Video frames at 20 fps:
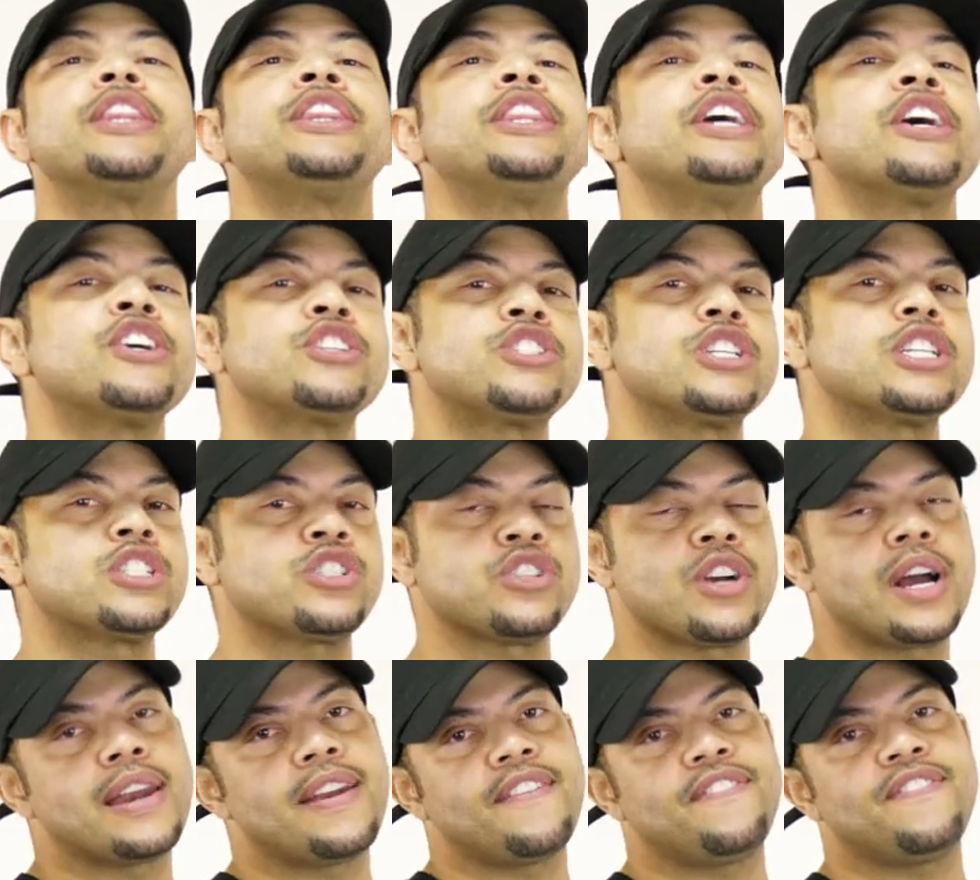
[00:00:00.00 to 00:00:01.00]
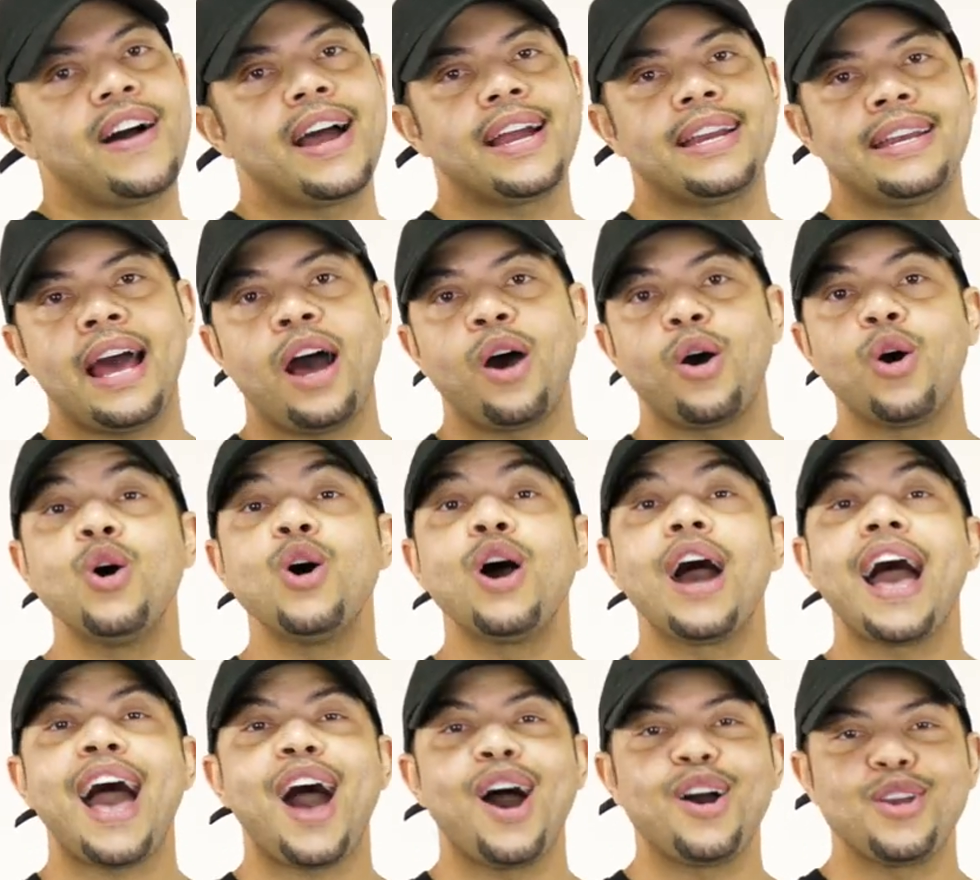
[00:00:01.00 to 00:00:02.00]
They're just trying to find out
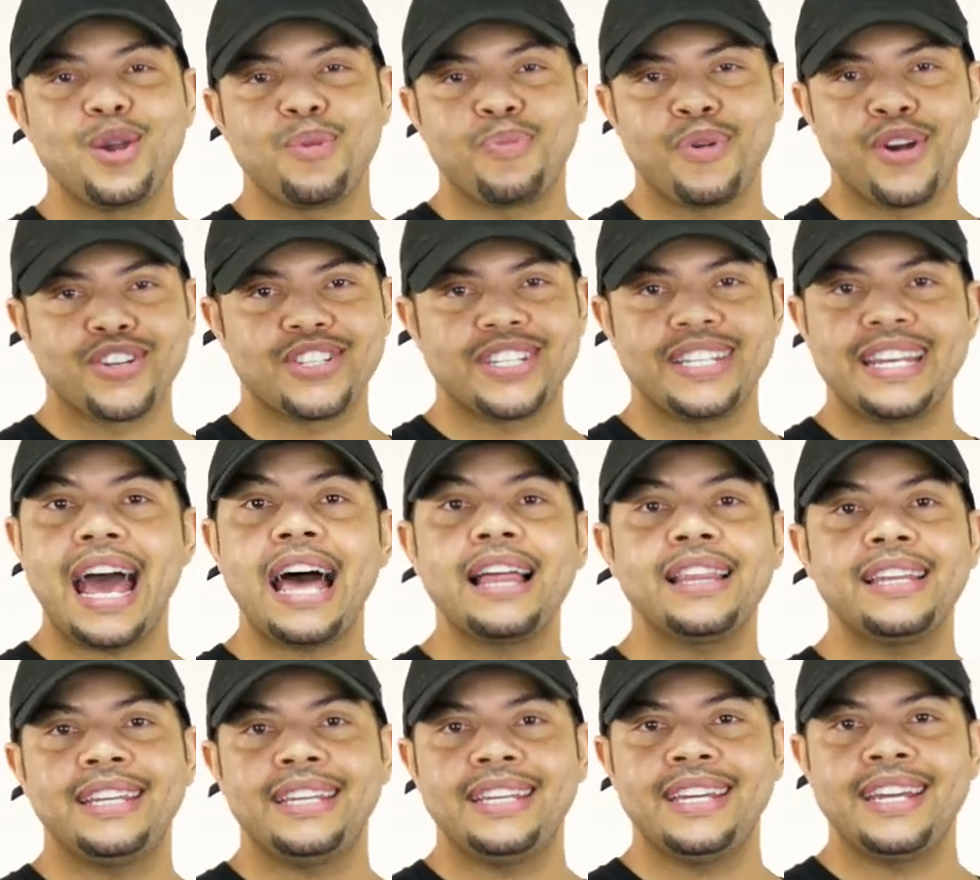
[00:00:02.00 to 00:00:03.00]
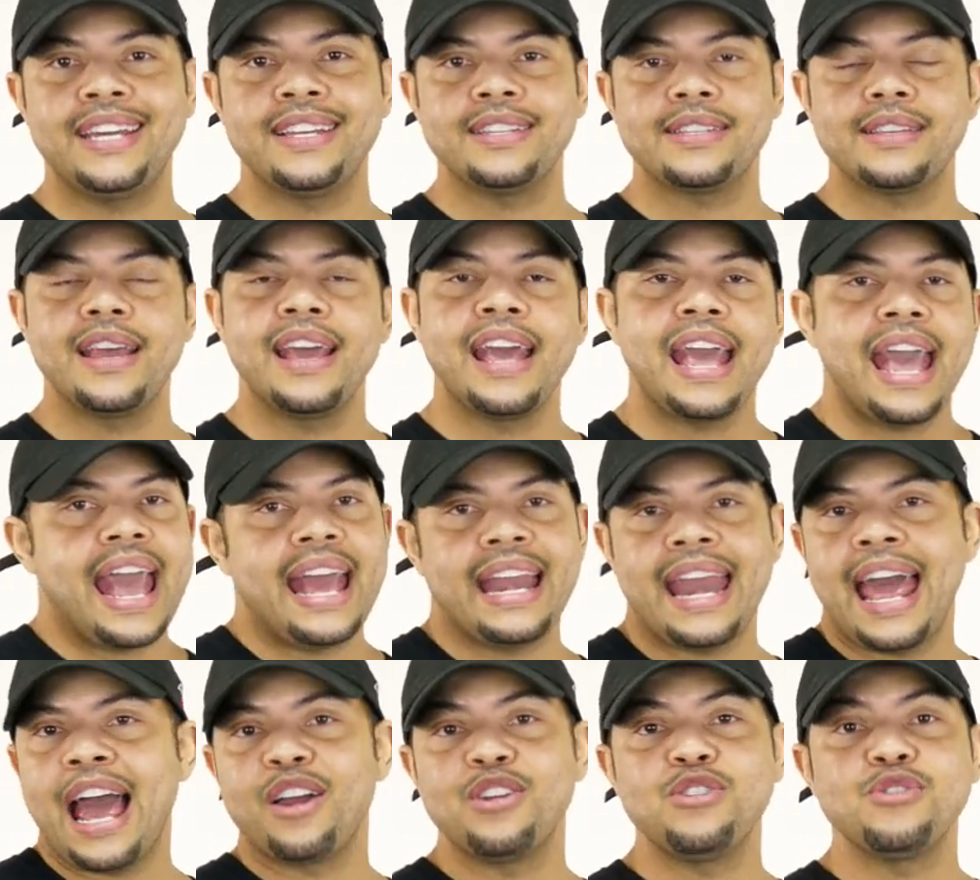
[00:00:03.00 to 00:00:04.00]
how your personality is and
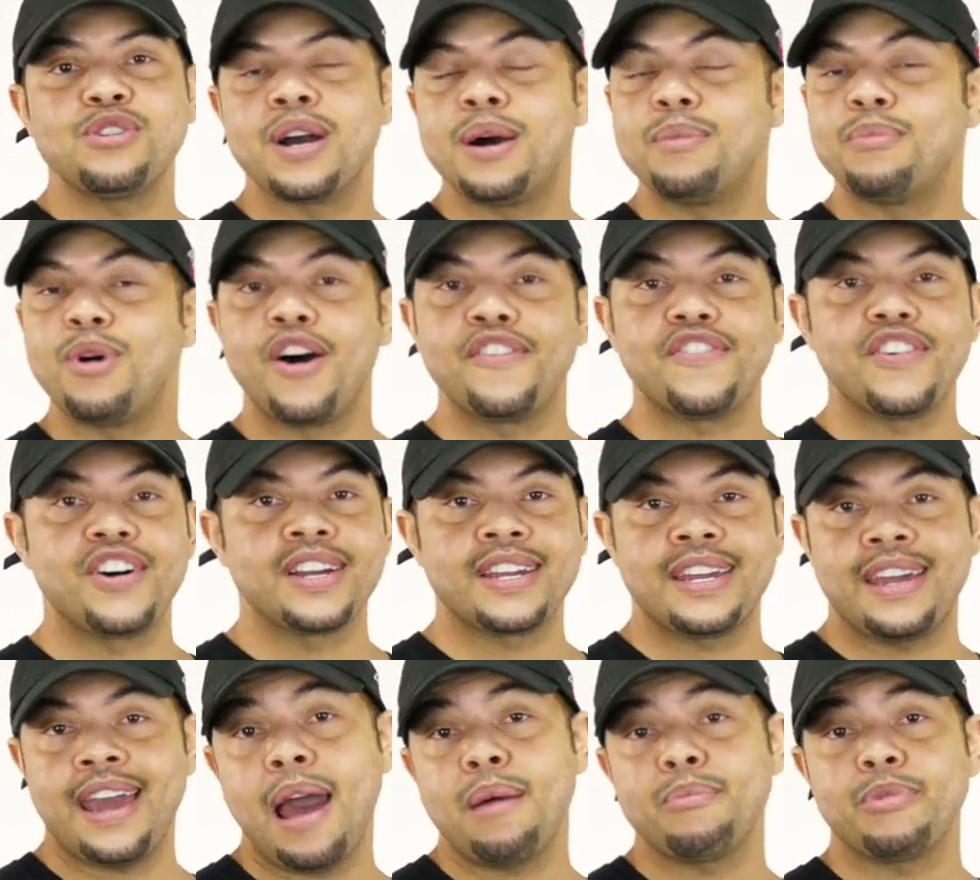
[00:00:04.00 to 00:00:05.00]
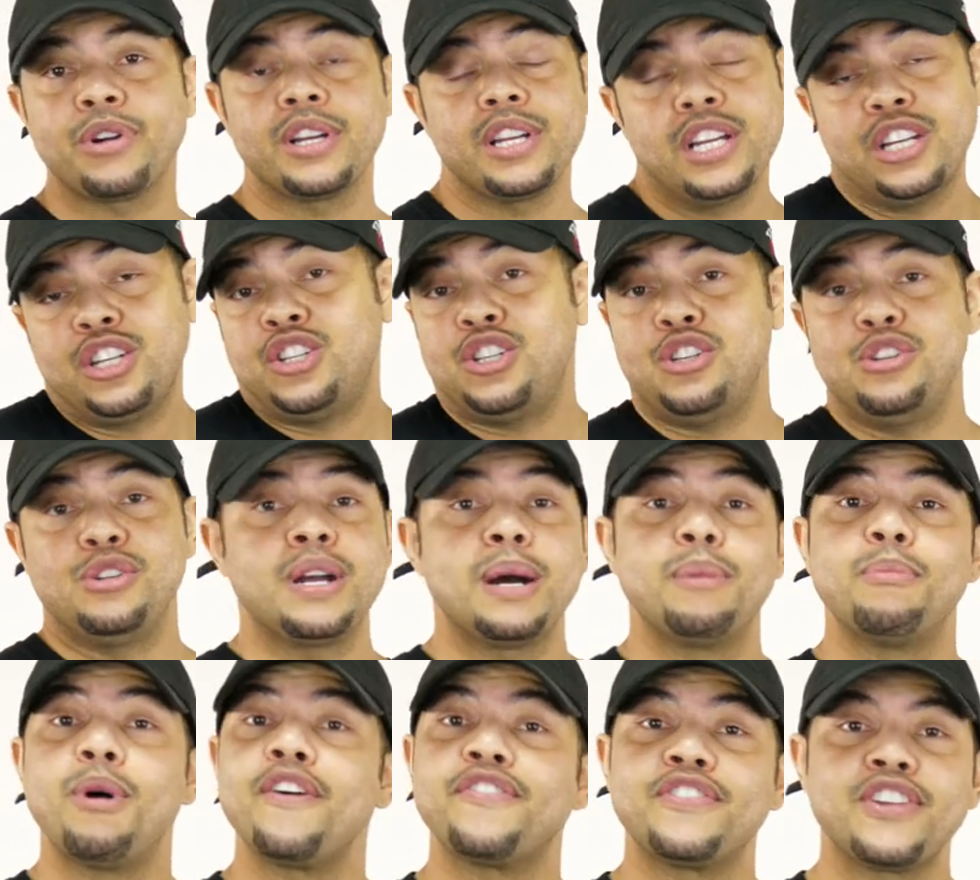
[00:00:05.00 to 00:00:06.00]
how you come off on camera. Do you
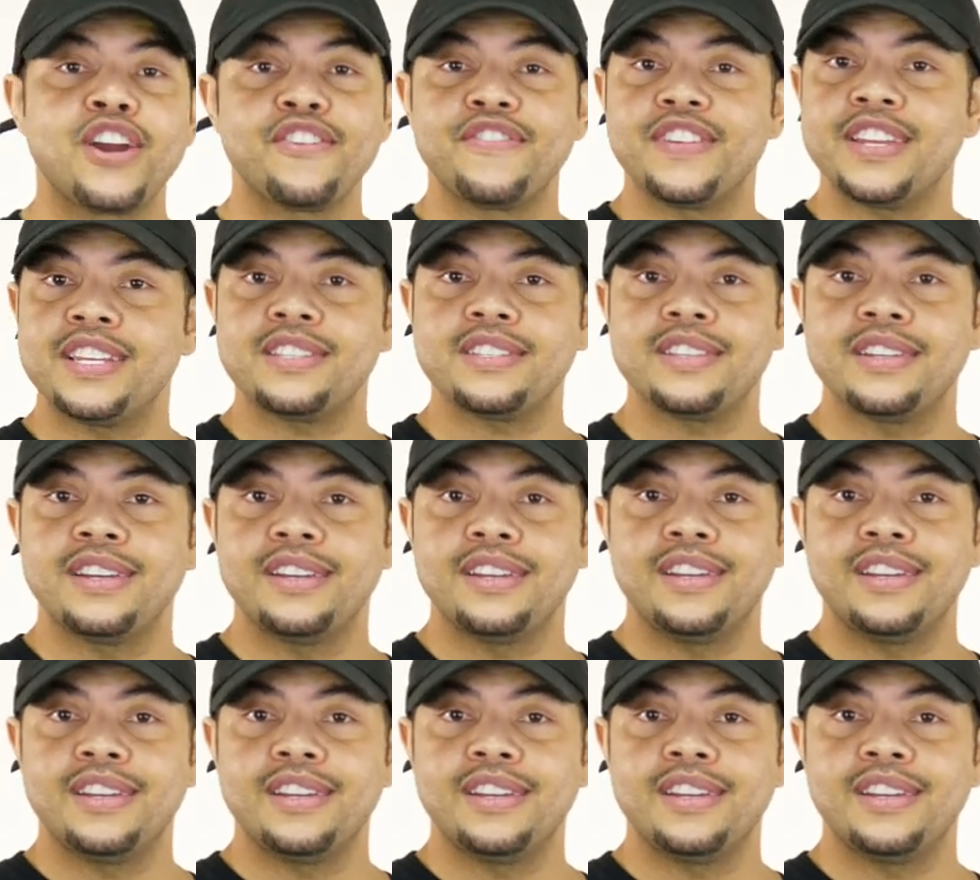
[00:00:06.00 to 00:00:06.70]
come off nervous?